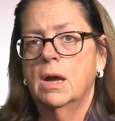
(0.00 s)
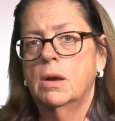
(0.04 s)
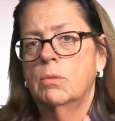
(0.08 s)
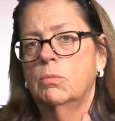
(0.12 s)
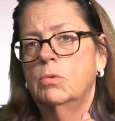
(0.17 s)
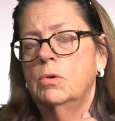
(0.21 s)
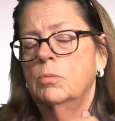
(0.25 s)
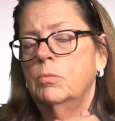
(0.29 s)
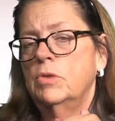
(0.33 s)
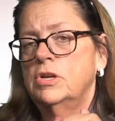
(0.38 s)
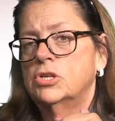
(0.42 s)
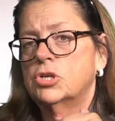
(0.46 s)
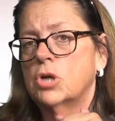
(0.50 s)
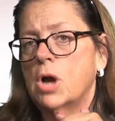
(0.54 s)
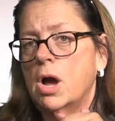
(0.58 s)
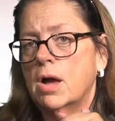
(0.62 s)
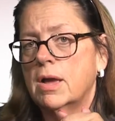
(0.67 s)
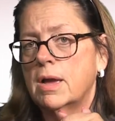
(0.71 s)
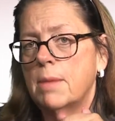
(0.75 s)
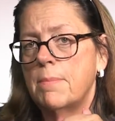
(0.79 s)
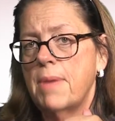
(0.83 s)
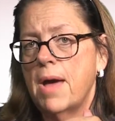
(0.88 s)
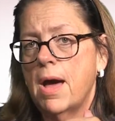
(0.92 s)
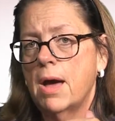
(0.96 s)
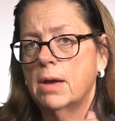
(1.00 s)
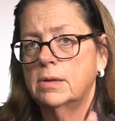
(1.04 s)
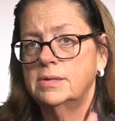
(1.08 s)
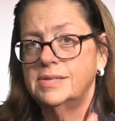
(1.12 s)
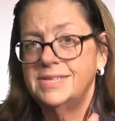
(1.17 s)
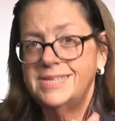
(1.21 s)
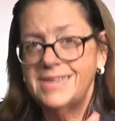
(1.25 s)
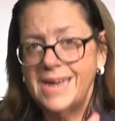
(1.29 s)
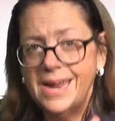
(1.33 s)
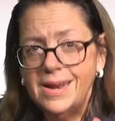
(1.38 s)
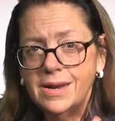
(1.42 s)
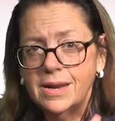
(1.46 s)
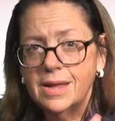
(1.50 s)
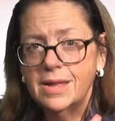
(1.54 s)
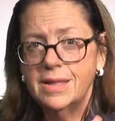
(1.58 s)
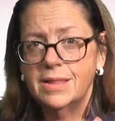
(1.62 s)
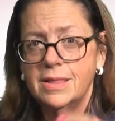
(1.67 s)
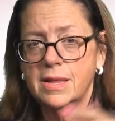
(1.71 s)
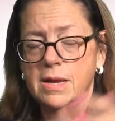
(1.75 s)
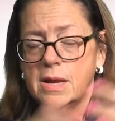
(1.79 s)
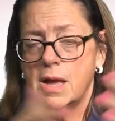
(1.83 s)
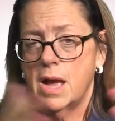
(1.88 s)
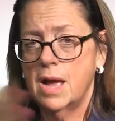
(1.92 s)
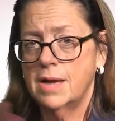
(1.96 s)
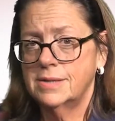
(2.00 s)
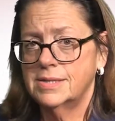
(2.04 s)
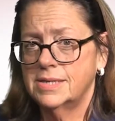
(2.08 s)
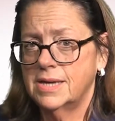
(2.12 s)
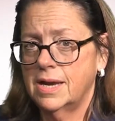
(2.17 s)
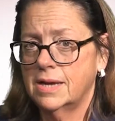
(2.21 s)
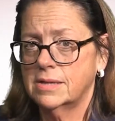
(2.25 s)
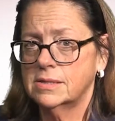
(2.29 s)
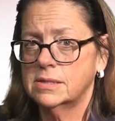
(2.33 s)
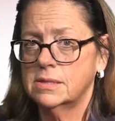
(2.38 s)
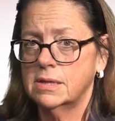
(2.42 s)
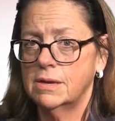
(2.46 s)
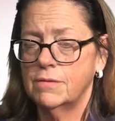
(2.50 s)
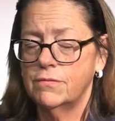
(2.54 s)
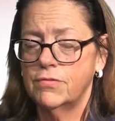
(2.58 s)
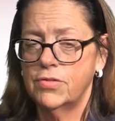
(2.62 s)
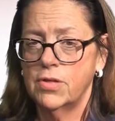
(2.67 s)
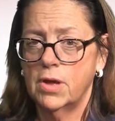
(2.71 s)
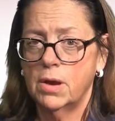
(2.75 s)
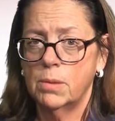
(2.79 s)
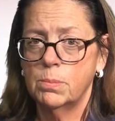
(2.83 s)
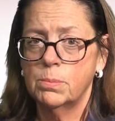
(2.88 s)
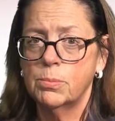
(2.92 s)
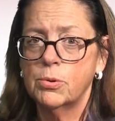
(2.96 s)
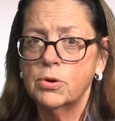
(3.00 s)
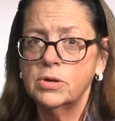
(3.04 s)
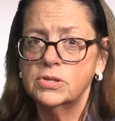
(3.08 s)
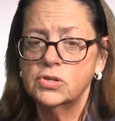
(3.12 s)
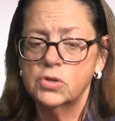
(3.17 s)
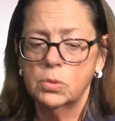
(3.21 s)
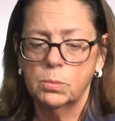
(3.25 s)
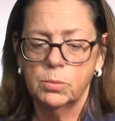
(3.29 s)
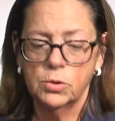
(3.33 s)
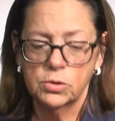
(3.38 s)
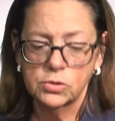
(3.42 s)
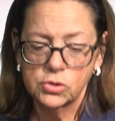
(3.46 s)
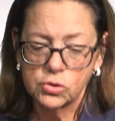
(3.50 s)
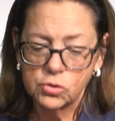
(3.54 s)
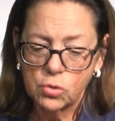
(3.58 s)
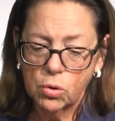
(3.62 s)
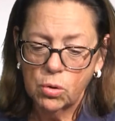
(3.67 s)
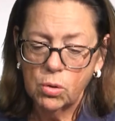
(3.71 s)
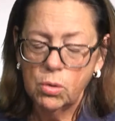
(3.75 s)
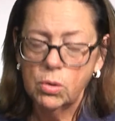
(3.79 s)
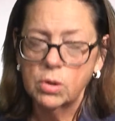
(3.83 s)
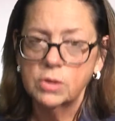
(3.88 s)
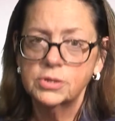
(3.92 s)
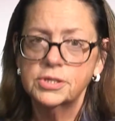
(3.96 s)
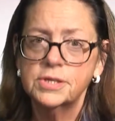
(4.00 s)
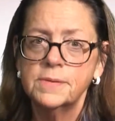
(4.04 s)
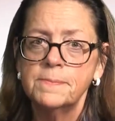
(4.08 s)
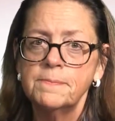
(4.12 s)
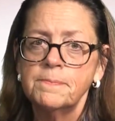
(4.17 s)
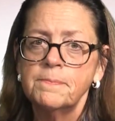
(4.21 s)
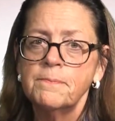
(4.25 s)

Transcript: when we talk about data in the context of the principles course,